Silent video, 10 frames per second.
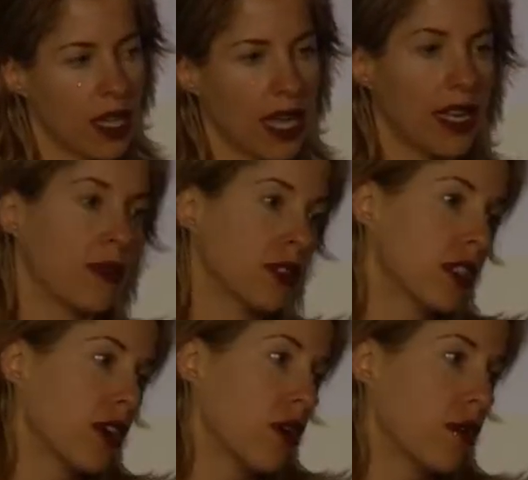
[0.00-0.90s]
And he was
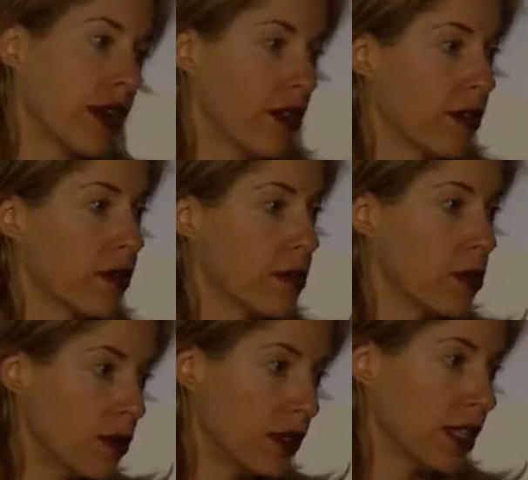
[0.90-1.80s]
the co-writer of the
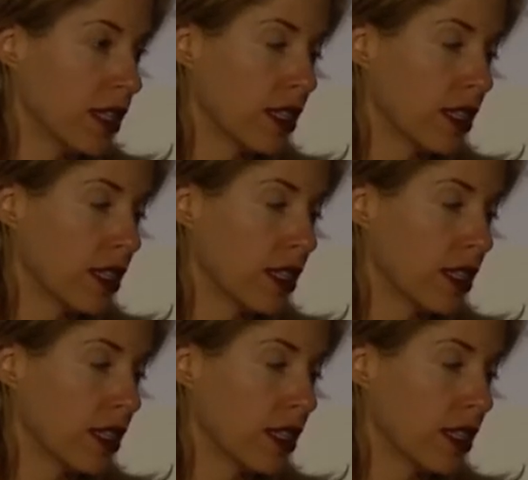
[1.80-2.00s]
movie.